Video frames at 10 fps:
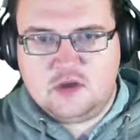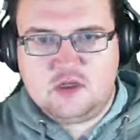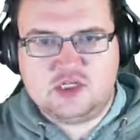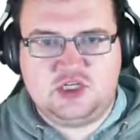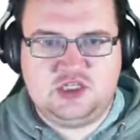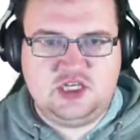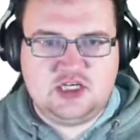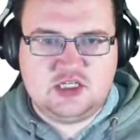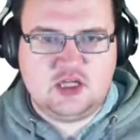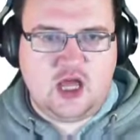such
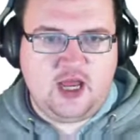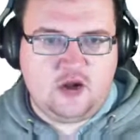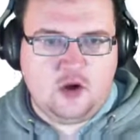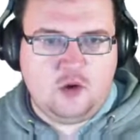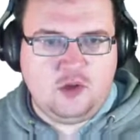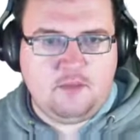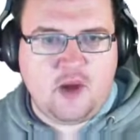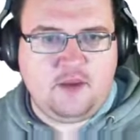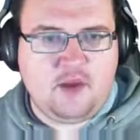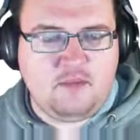things like, oh, well,
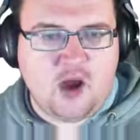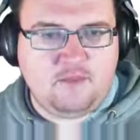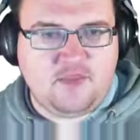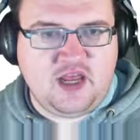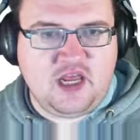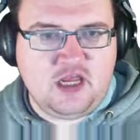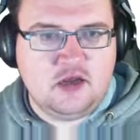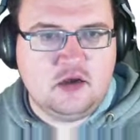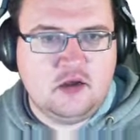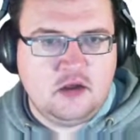it might be
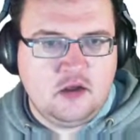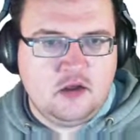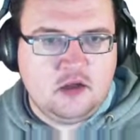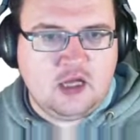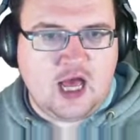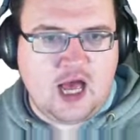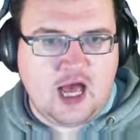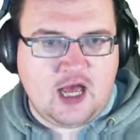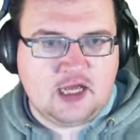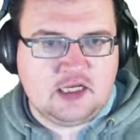
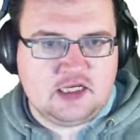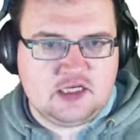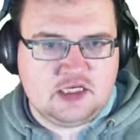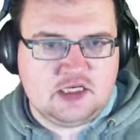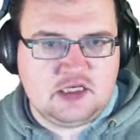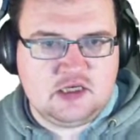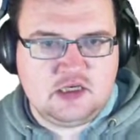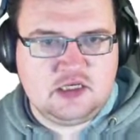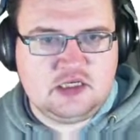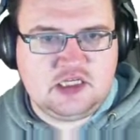
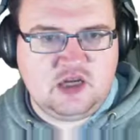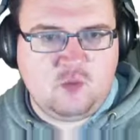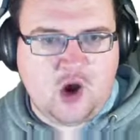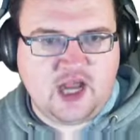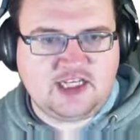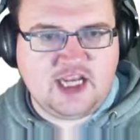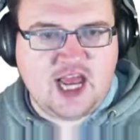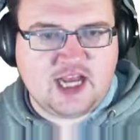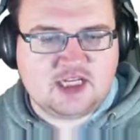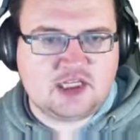dy
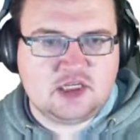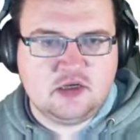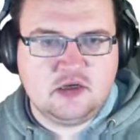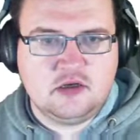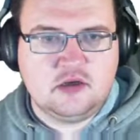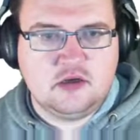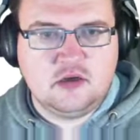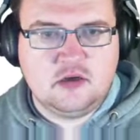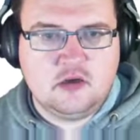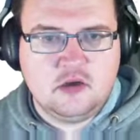dx.
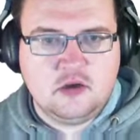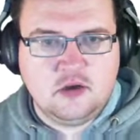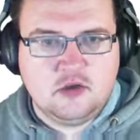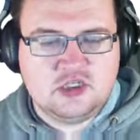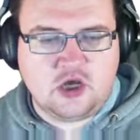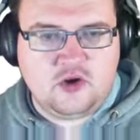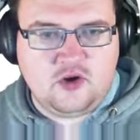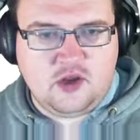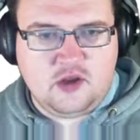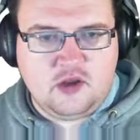So
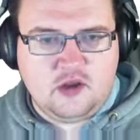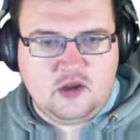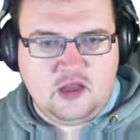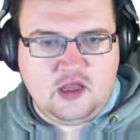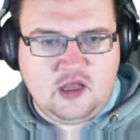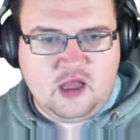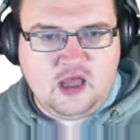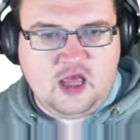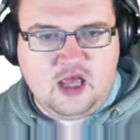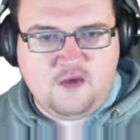
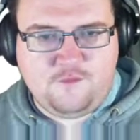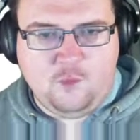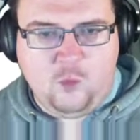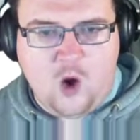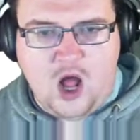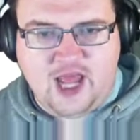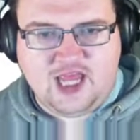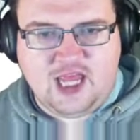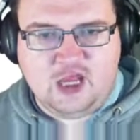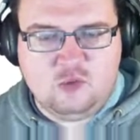if y
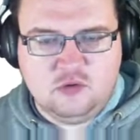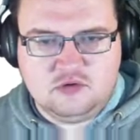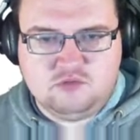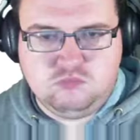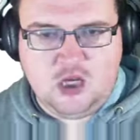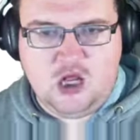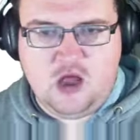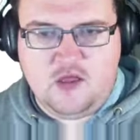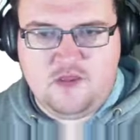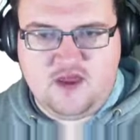equals
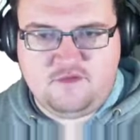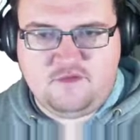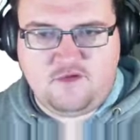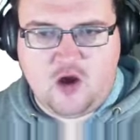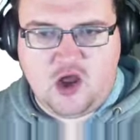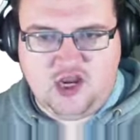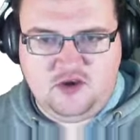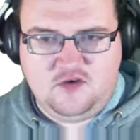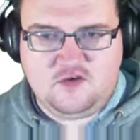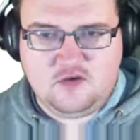blur, then
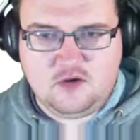find